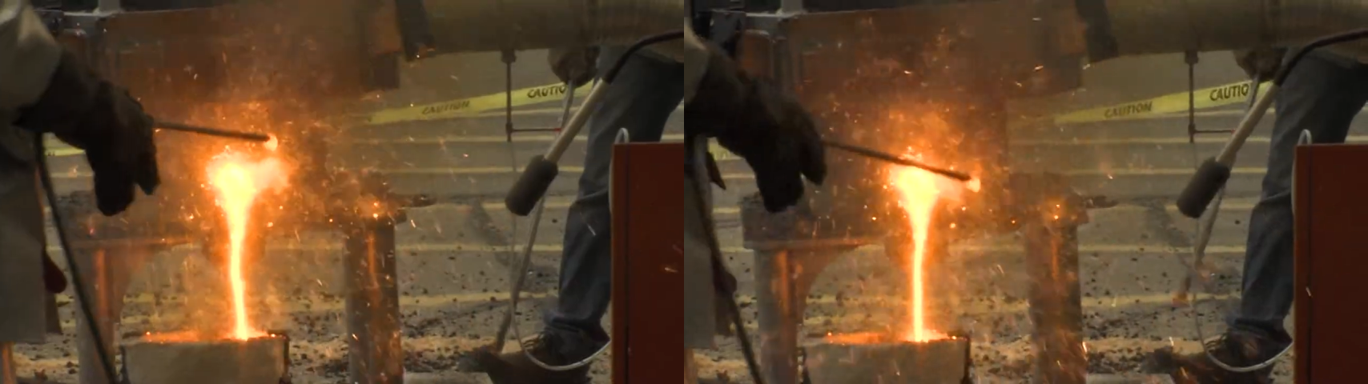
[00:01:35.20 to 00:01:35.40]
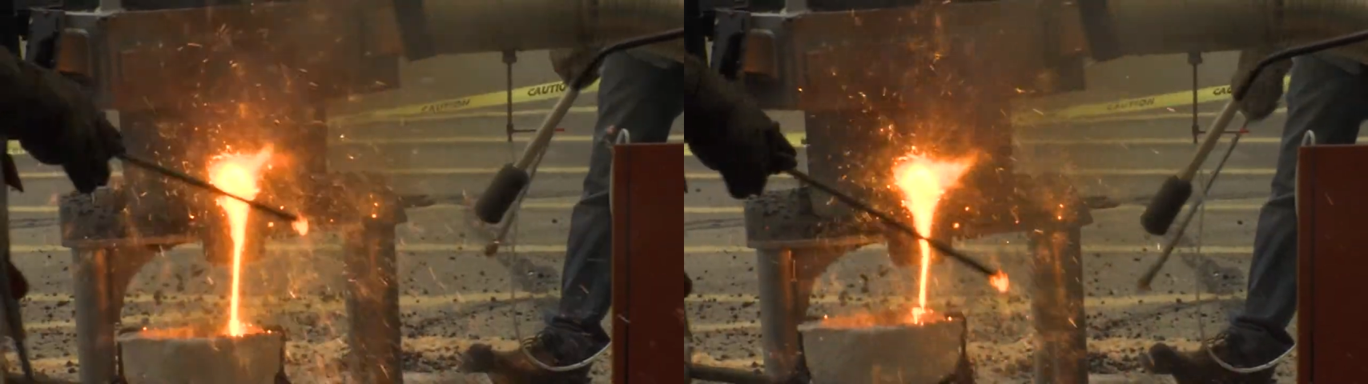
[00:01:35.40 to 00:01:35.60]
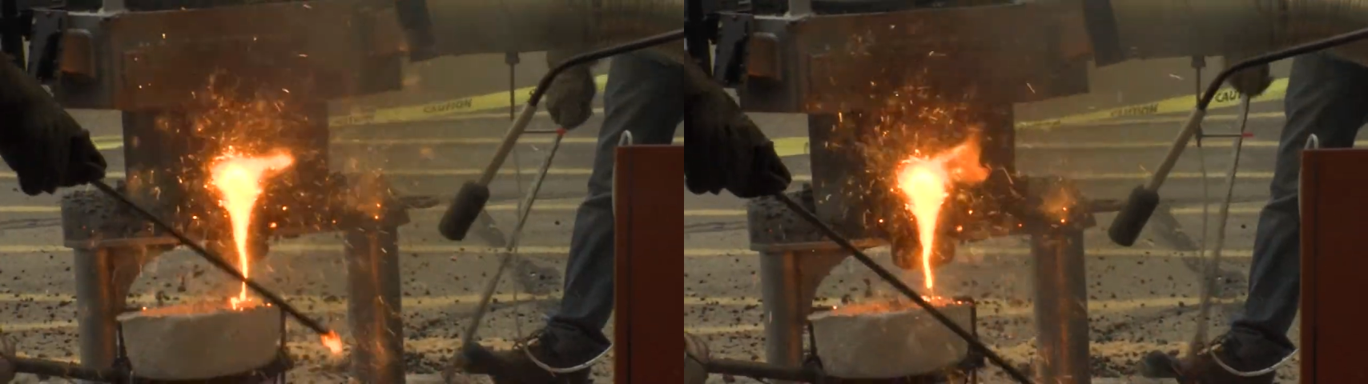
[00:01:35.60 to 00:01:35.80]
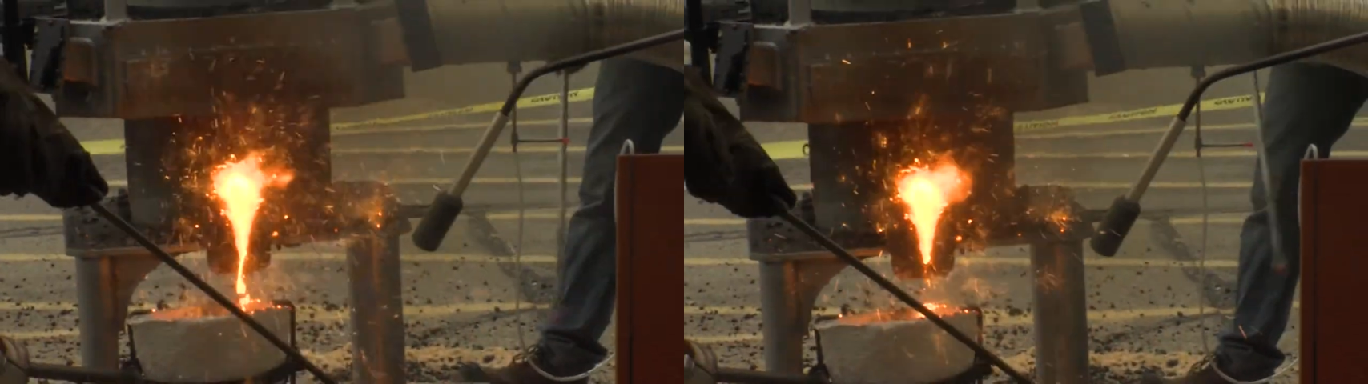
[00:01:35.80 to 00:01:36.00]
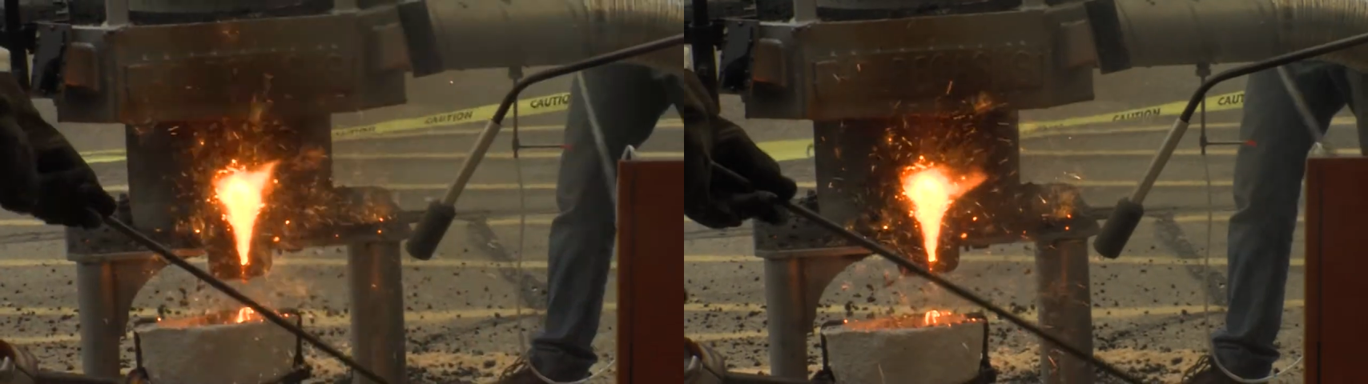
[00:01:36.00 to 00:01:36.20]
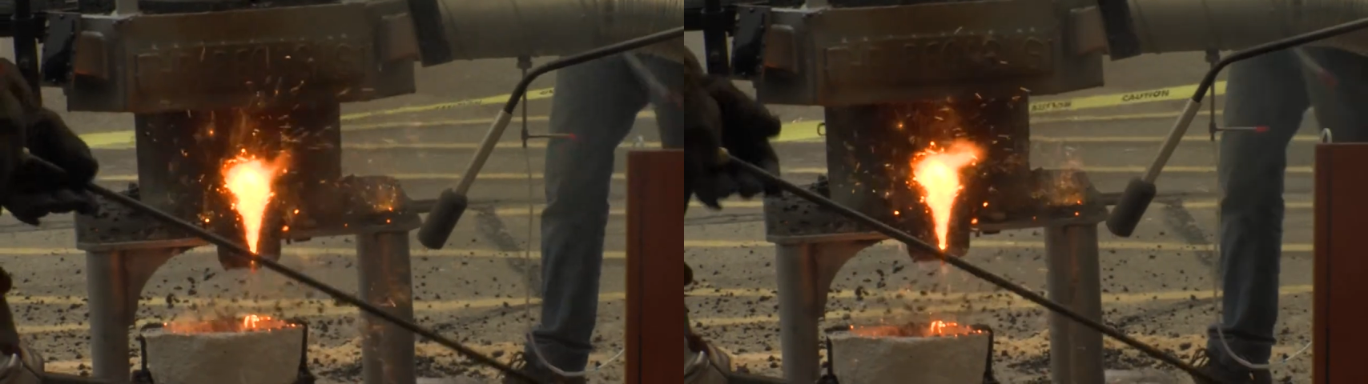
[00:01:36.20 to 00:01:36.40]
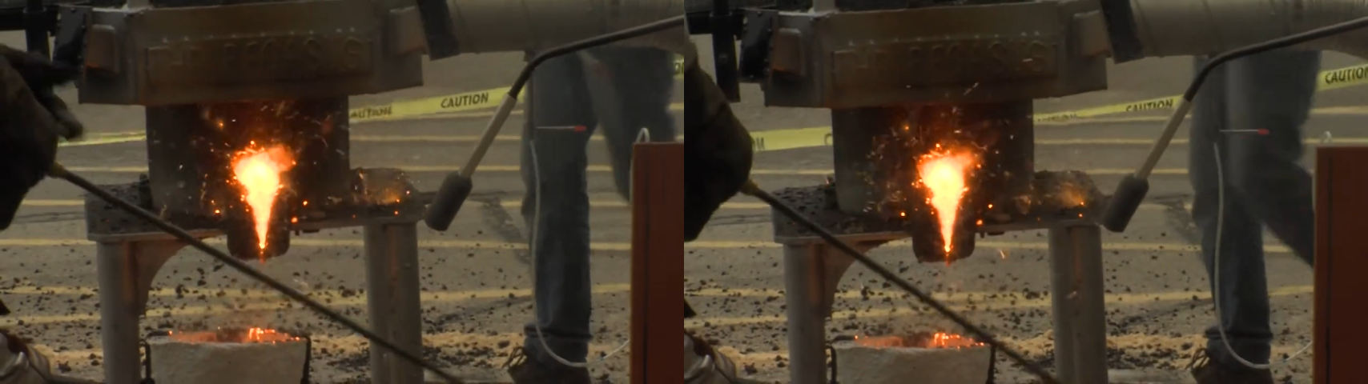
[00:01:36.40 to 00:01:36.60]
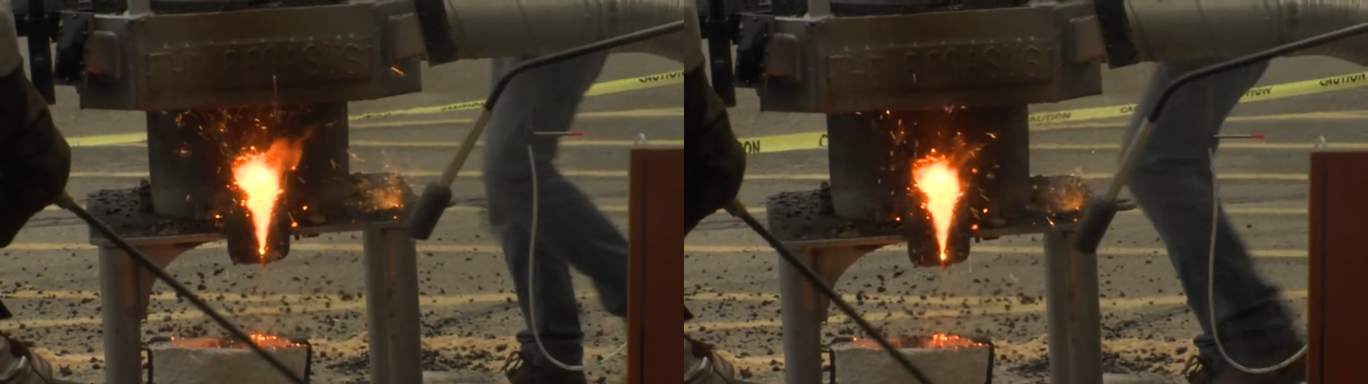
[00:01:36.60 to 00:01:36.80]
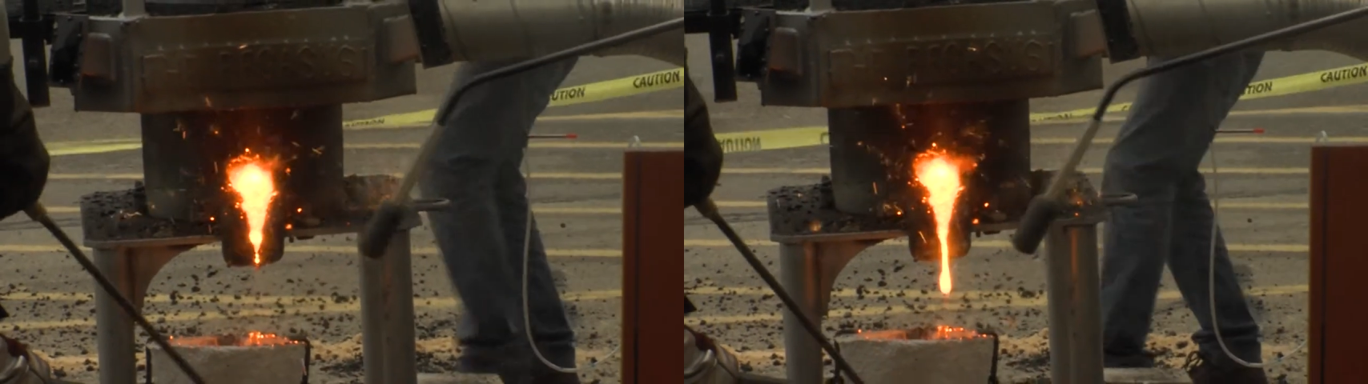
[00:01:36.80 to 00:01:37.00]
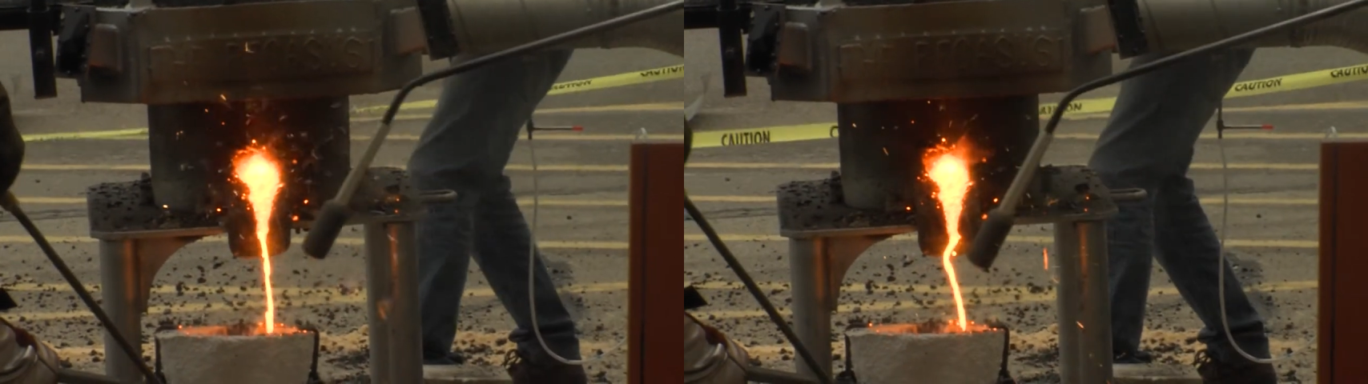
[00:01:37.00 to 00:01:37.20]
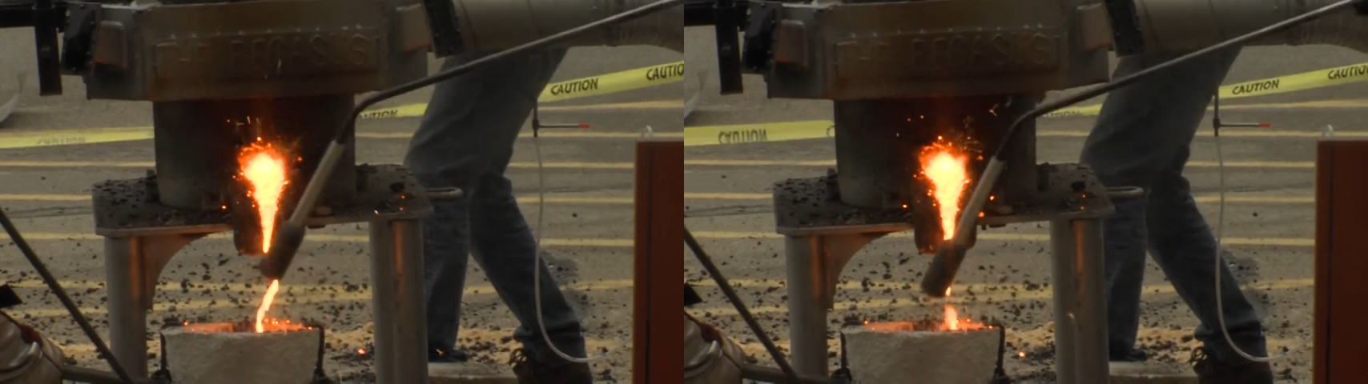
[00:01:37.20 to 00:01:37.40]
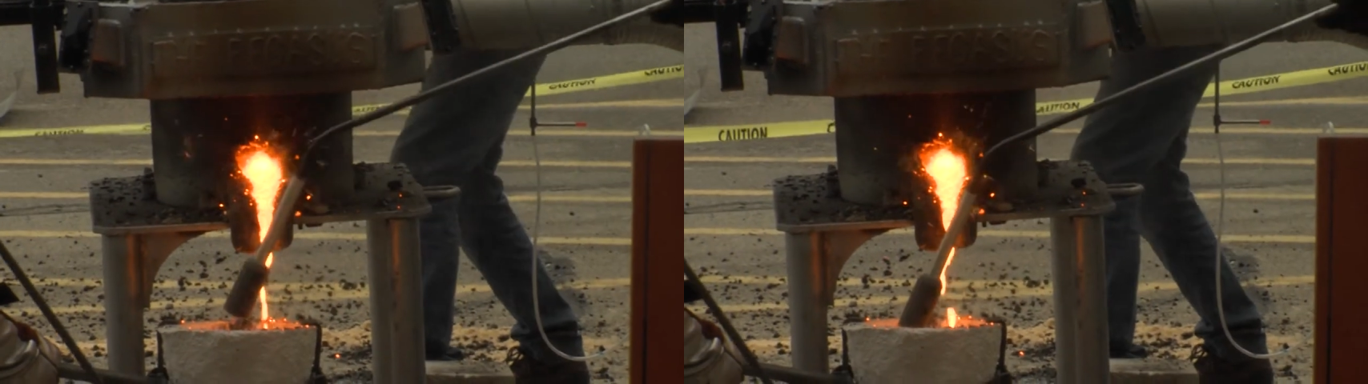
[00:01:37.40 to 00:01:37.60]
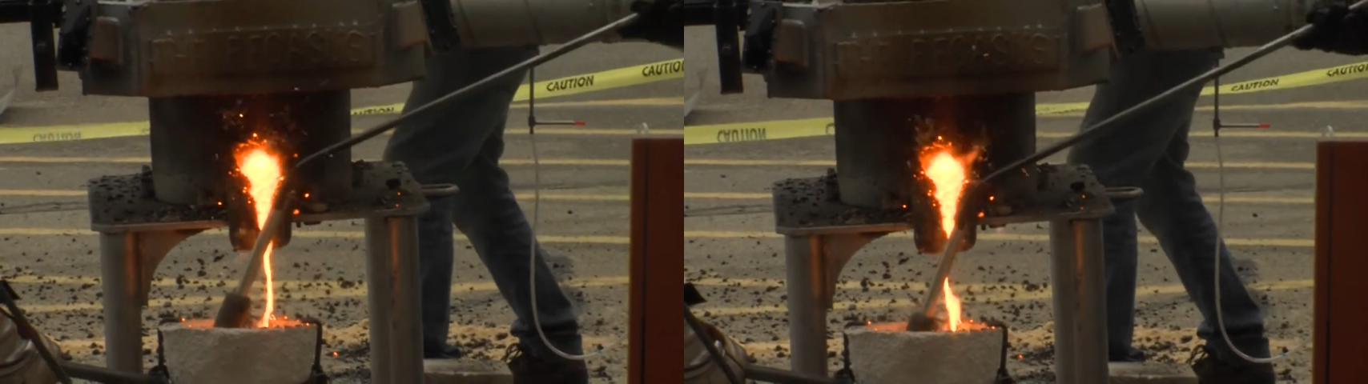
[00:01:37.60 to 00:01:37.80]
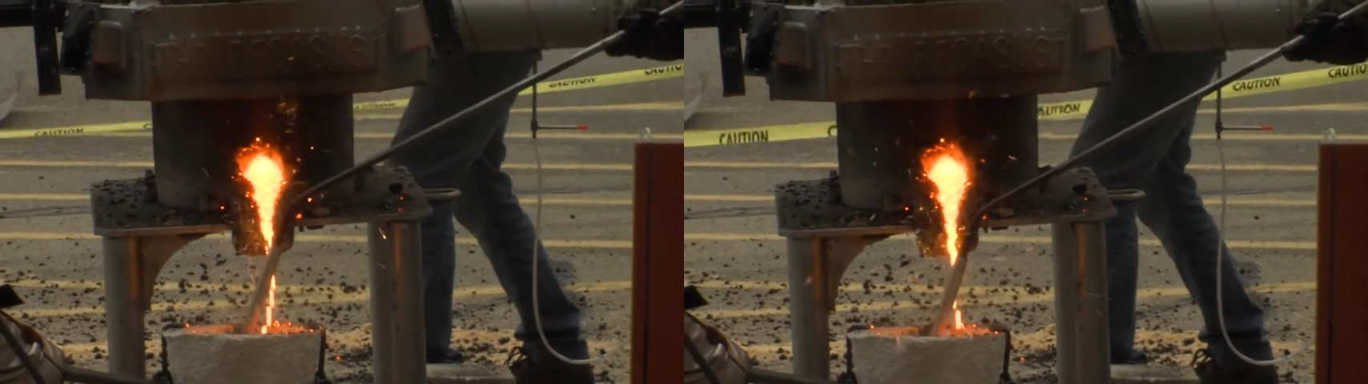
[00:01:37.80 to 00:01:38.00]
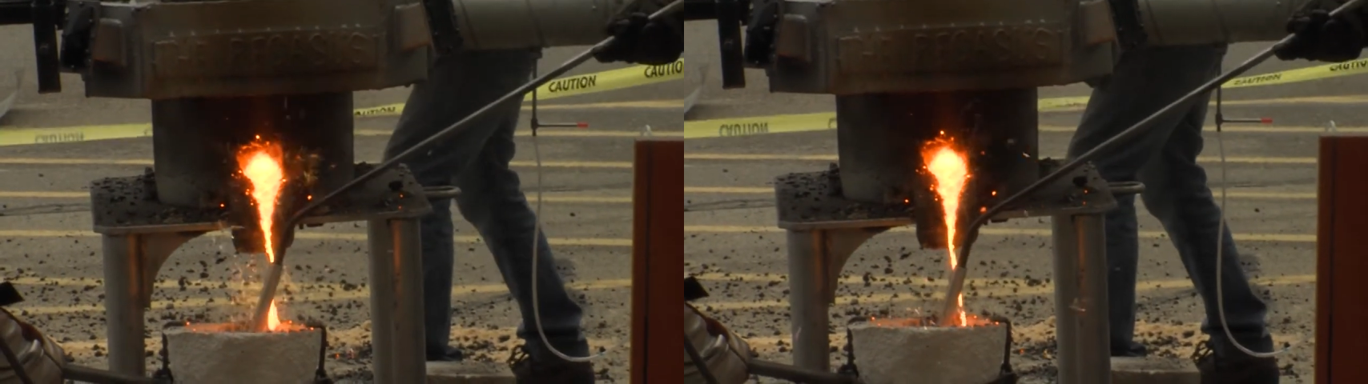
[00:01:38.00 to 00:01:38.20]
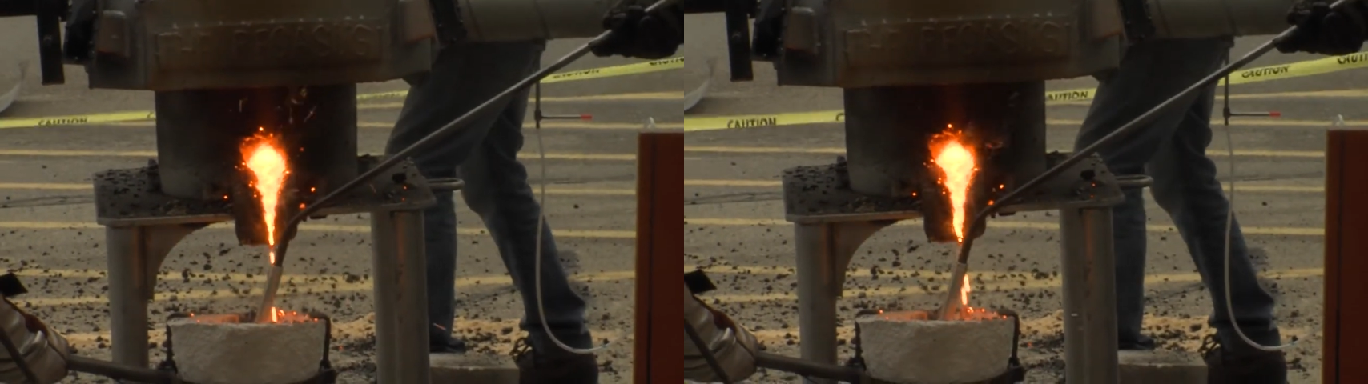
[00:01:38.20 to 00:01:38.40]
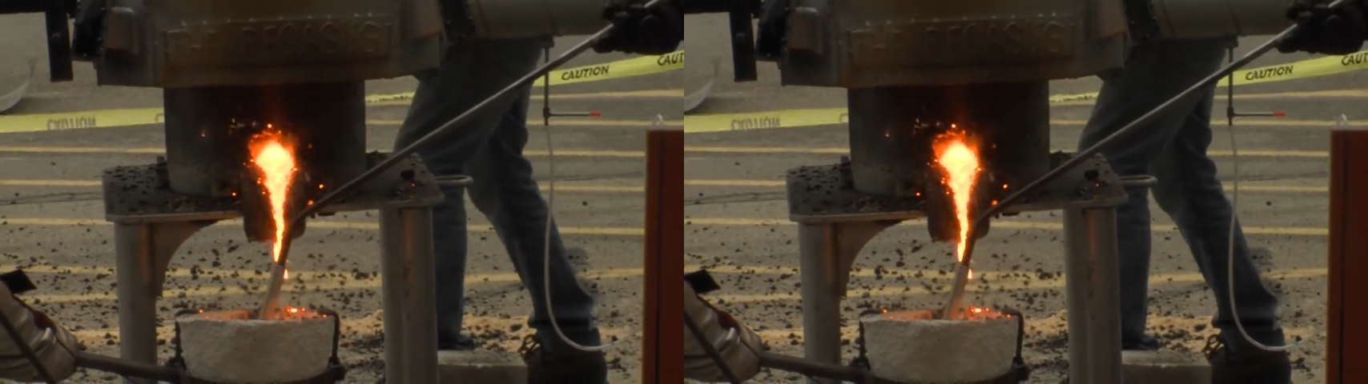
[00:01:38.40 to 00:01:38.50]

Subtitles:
[unreadable: no face in view]